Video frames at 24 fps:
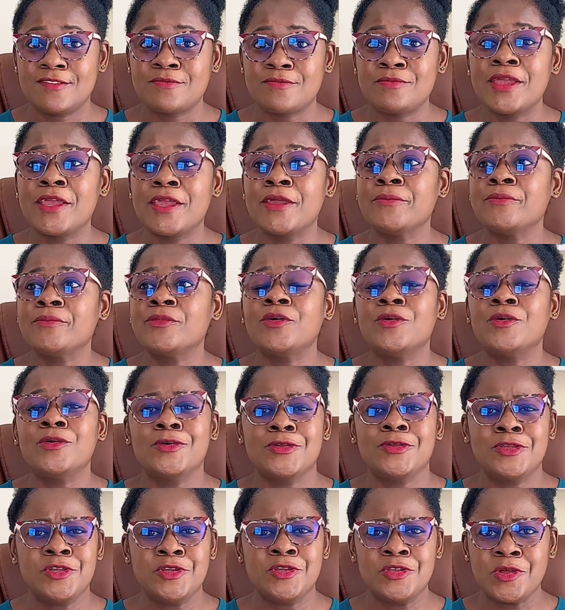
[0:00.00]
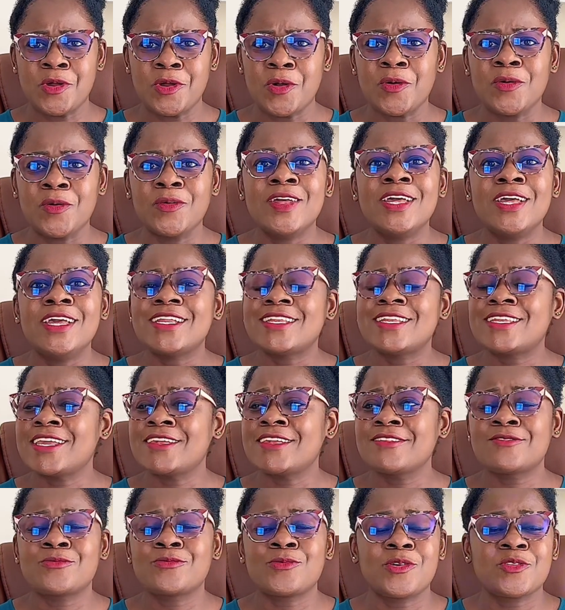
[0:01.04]
ma'am, or you know,
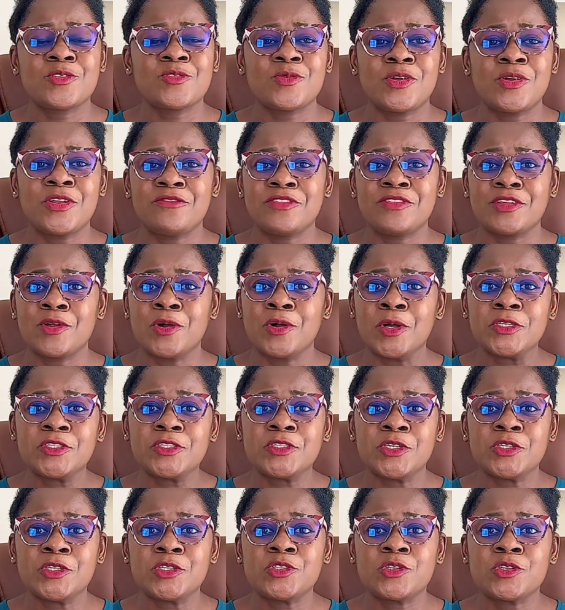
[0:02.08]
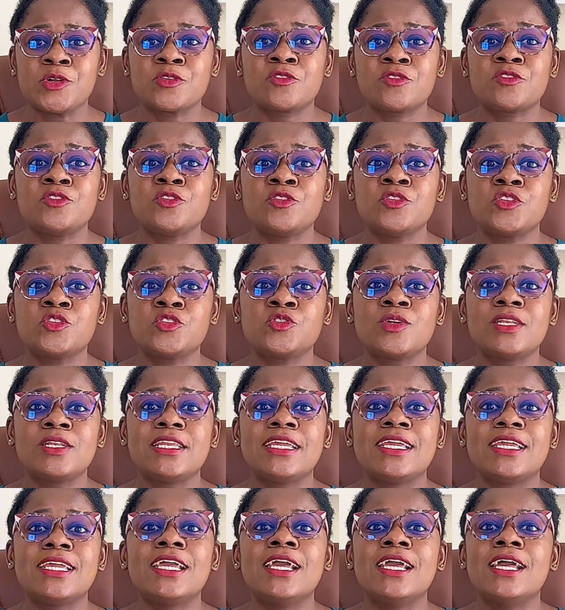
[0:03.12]
this was one of the cultural shocks.
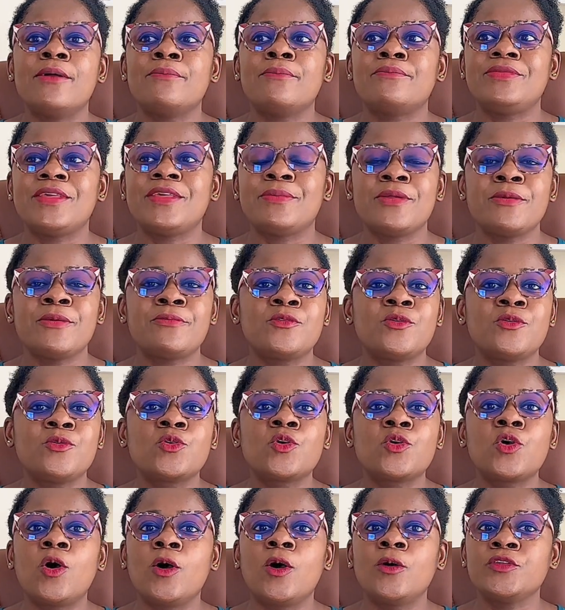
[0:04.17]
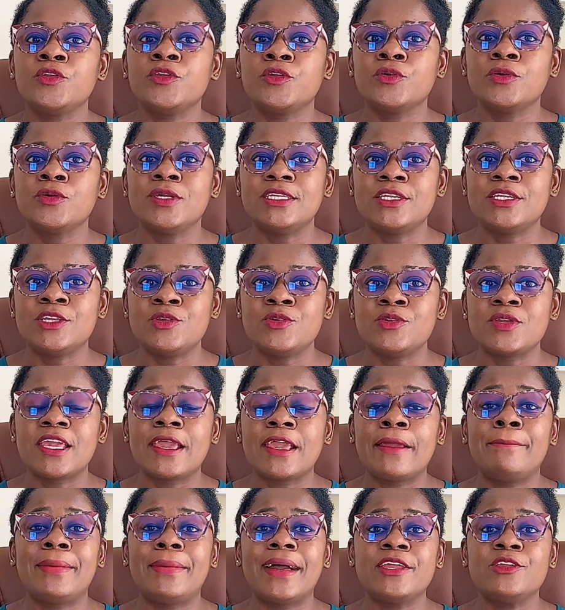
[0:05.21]
Usually the people who call you in the
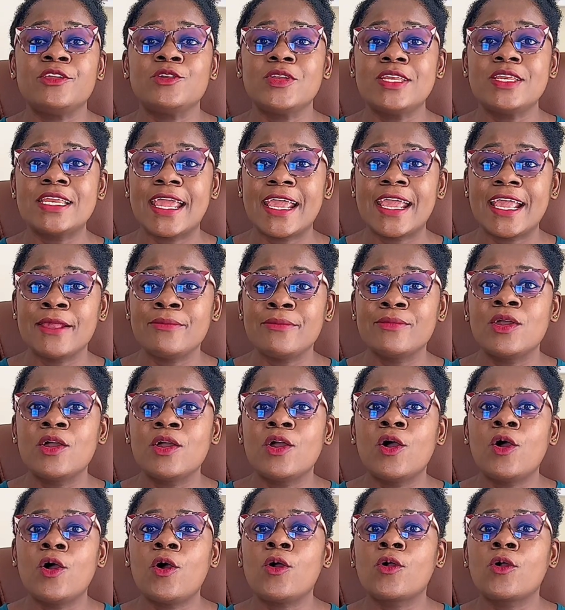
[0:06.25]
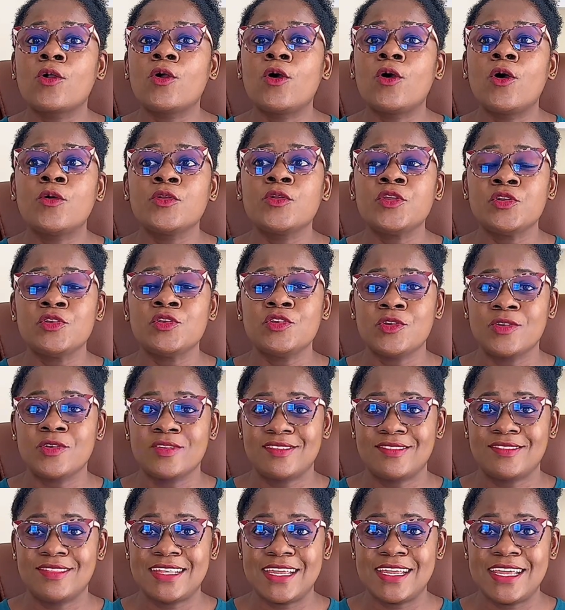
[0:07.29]
UK by your name or call you
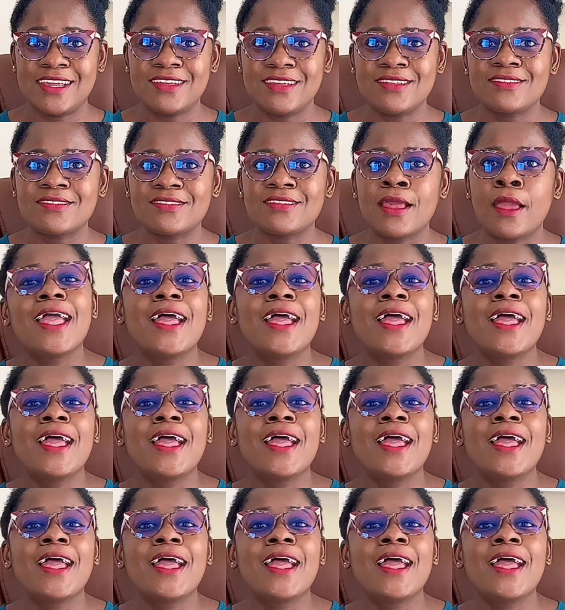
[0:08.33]
nurse this,